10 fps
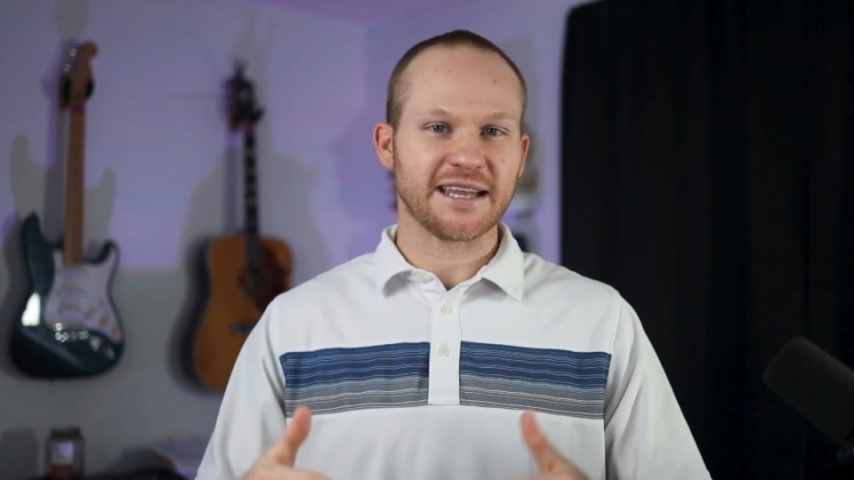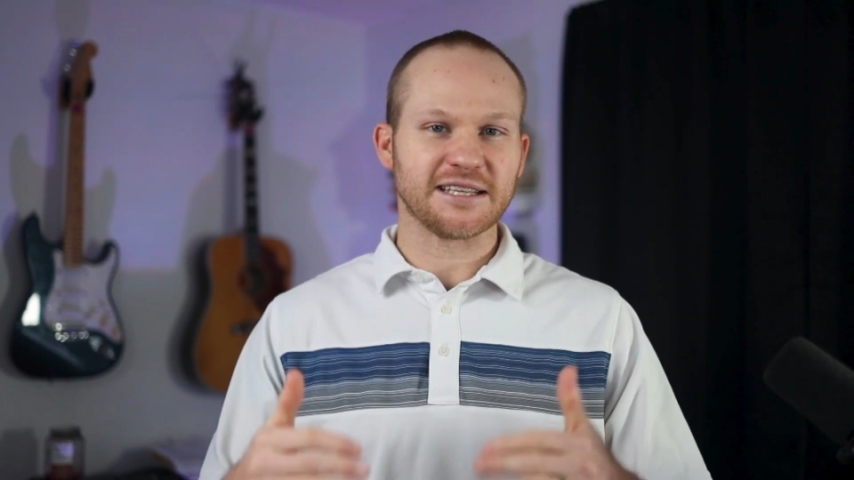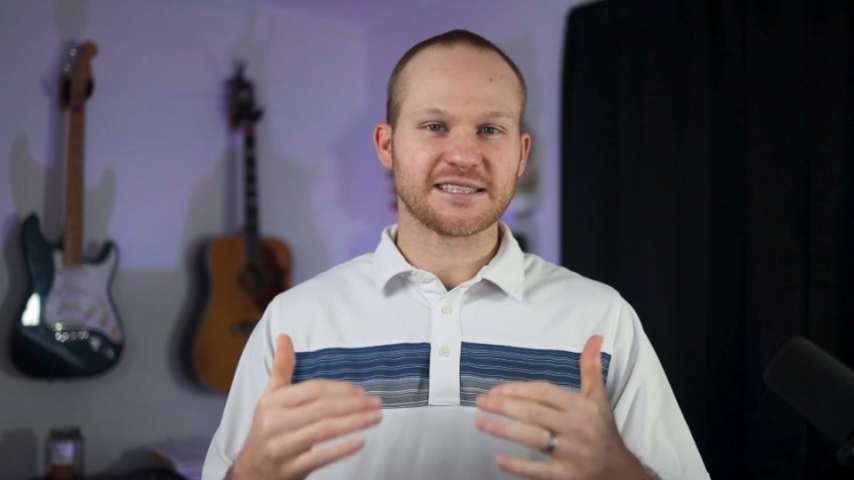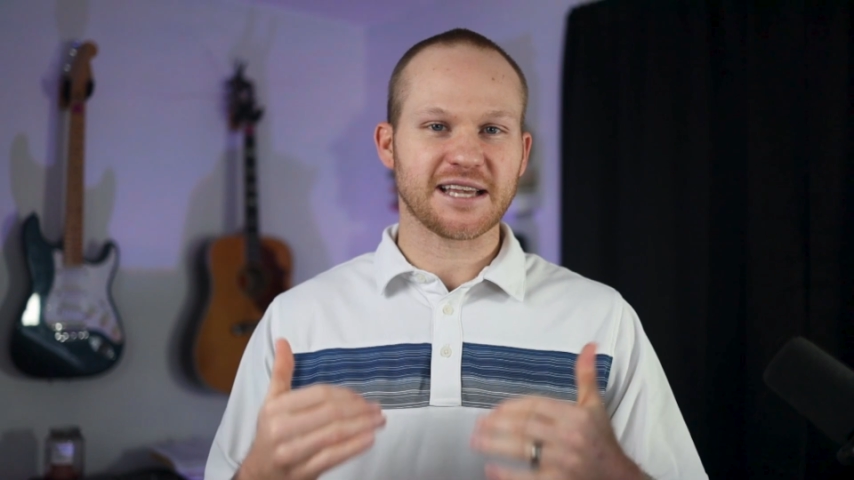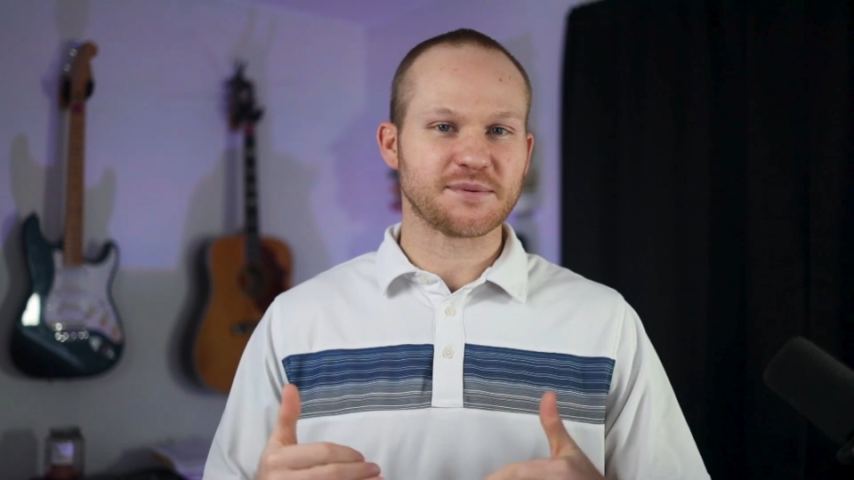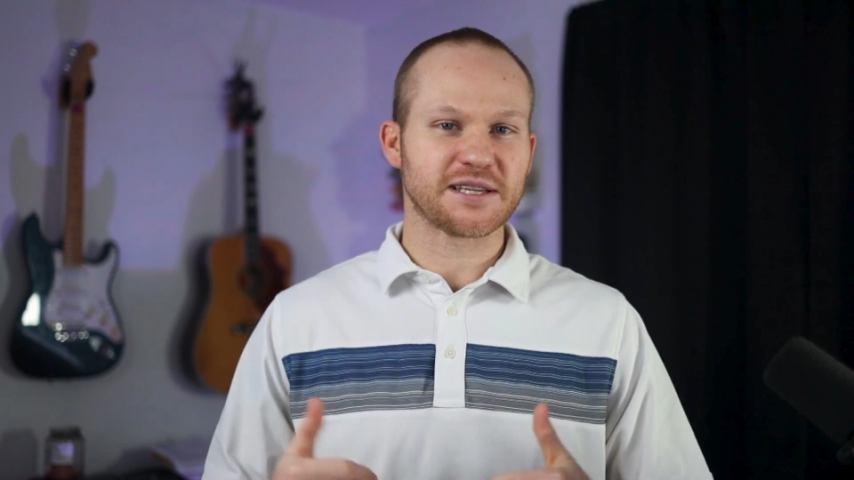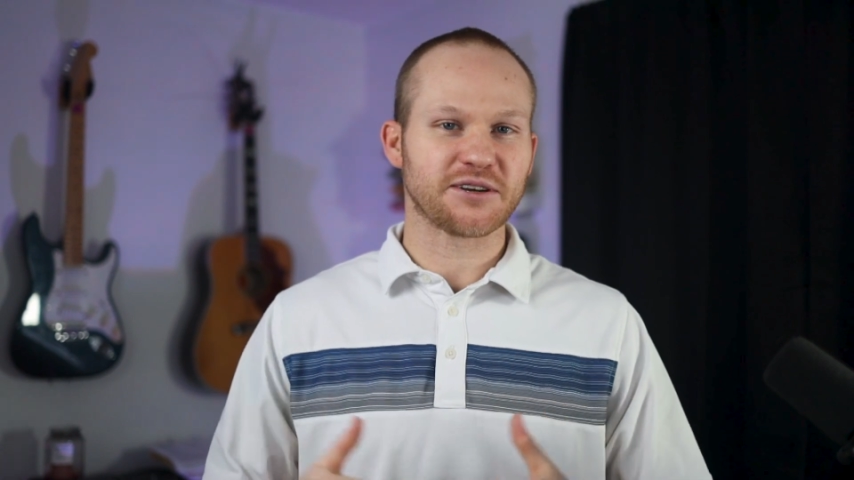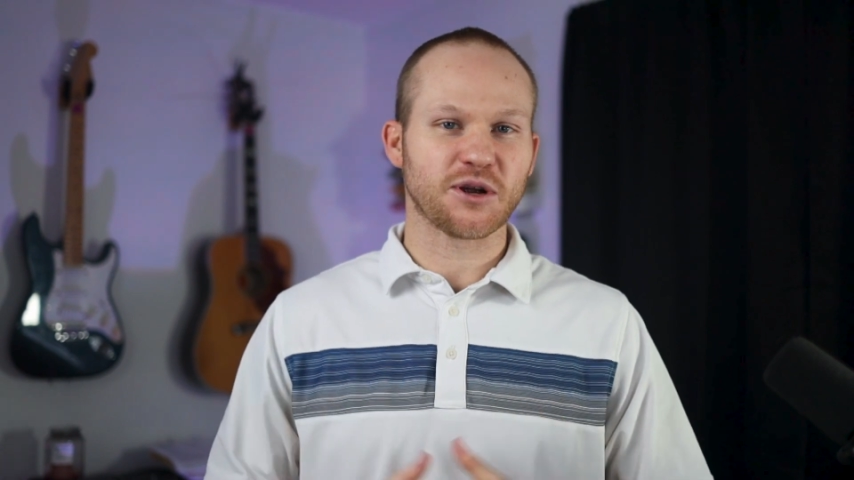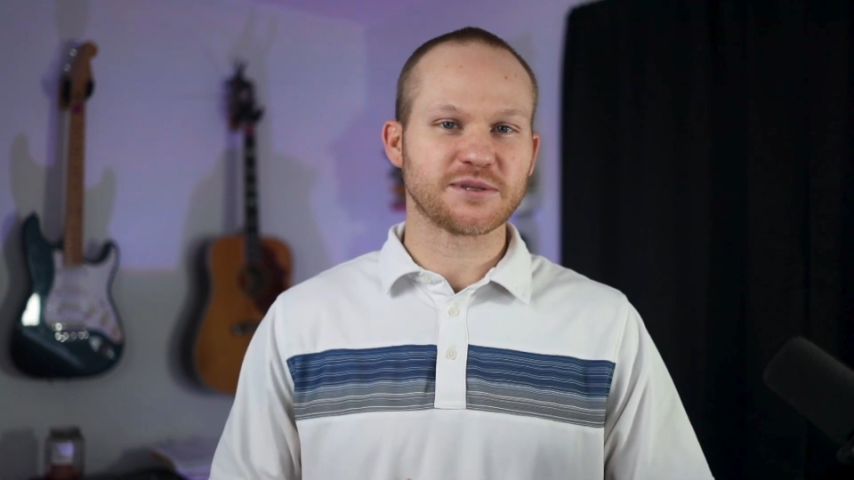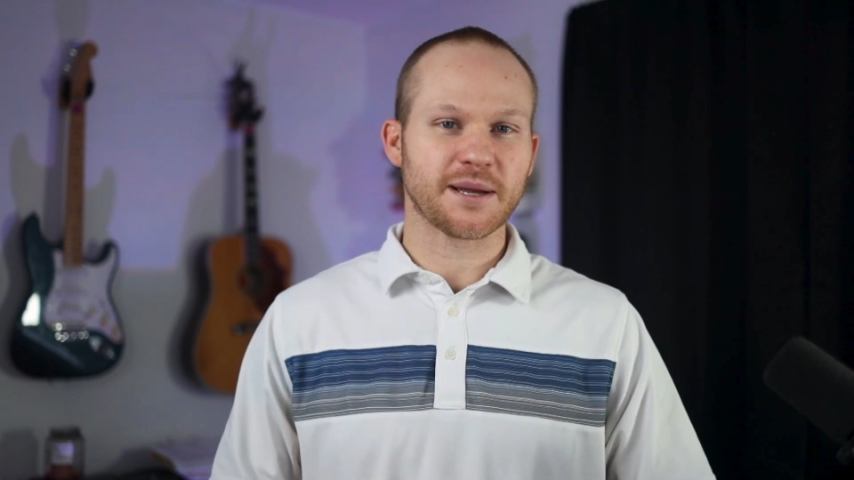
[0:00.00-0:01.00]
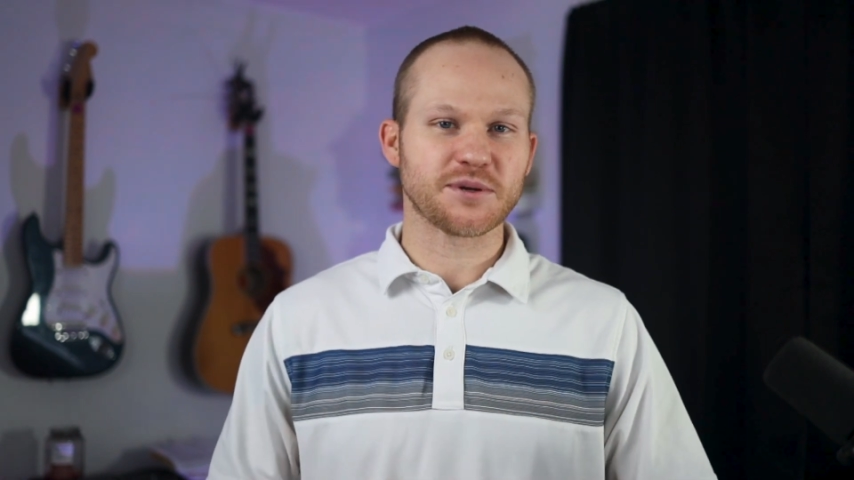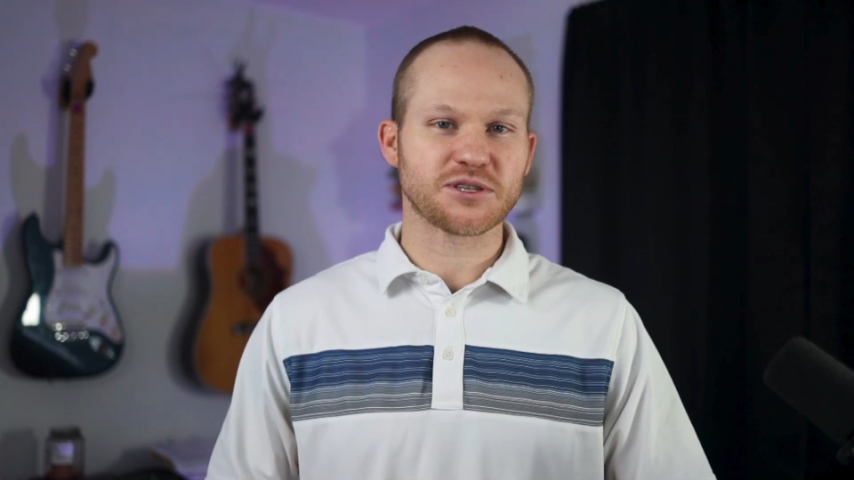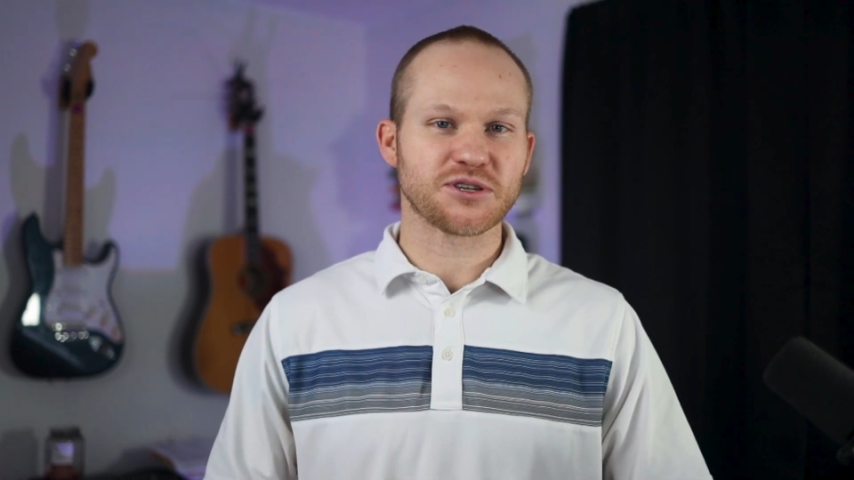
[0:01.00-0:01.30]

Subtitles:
sub-zero temperatures